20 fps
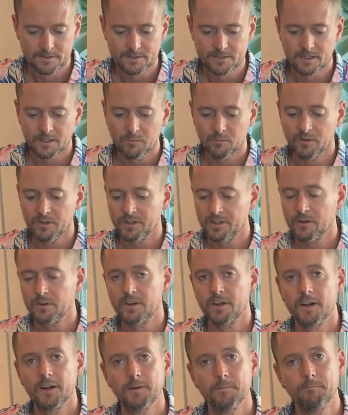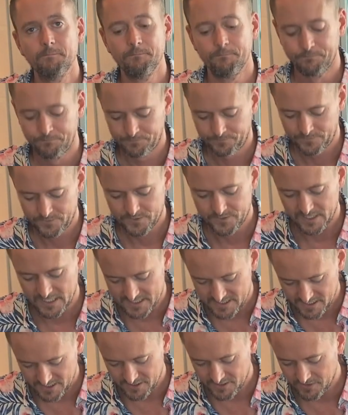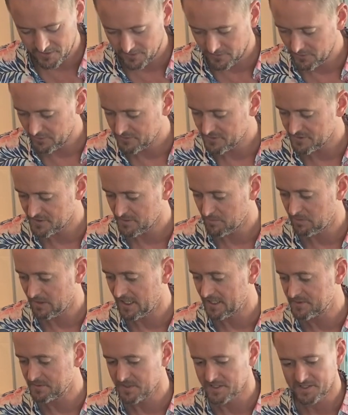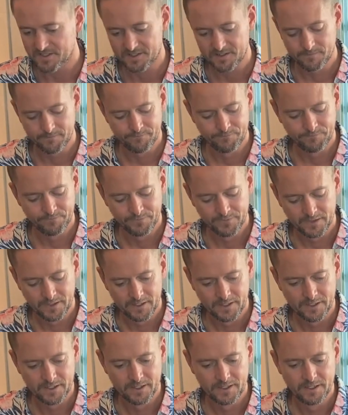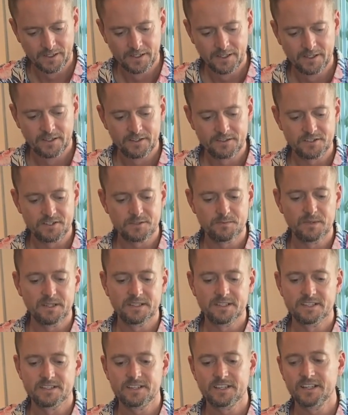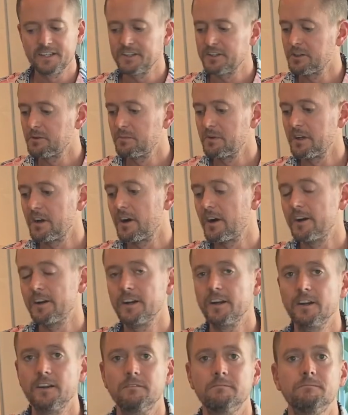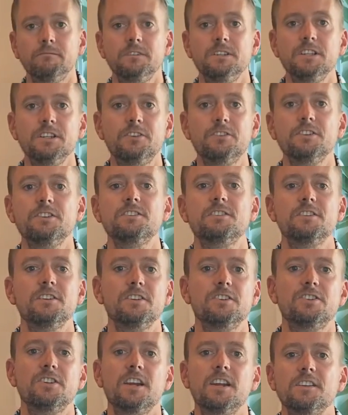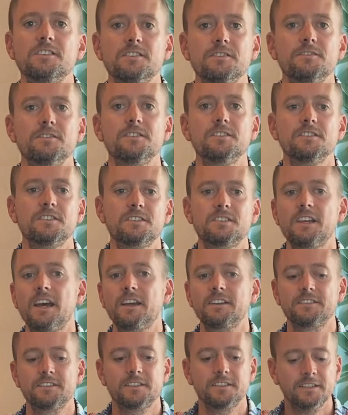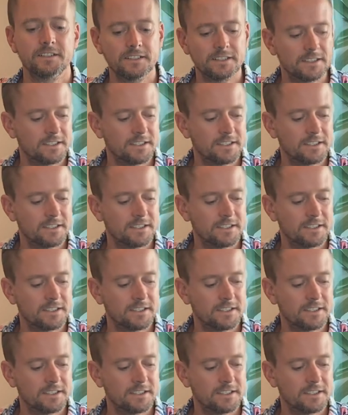to the Politico card. So that's how you use the plot twist. Just made the scene a good bit harder. Decreased their chance of success.